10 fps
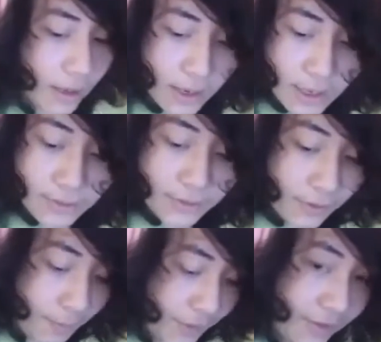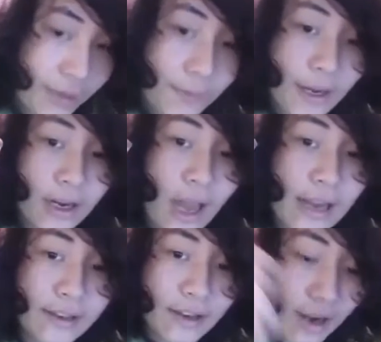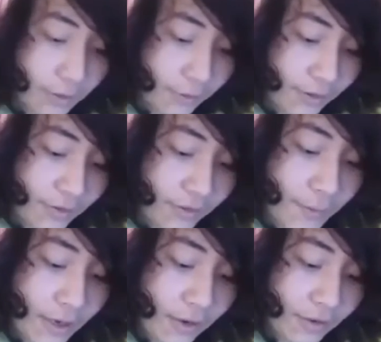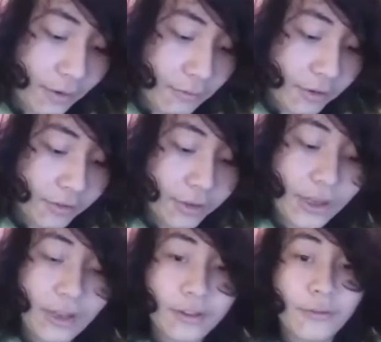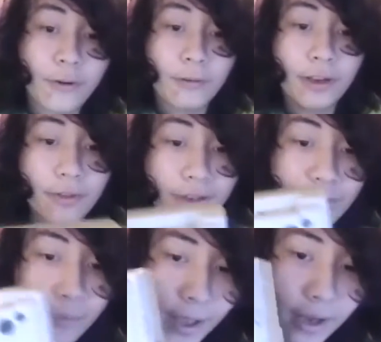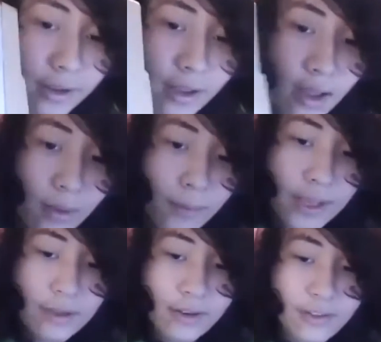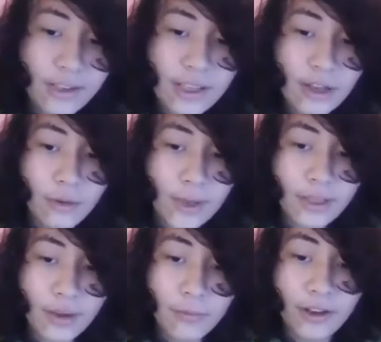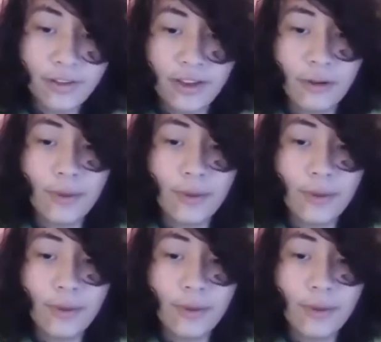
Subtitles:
Let me just put the D-pad on. I did not glue this D-pad on because I want to show you guys the 4-way directional pad. But you can see here, my thumb rests here,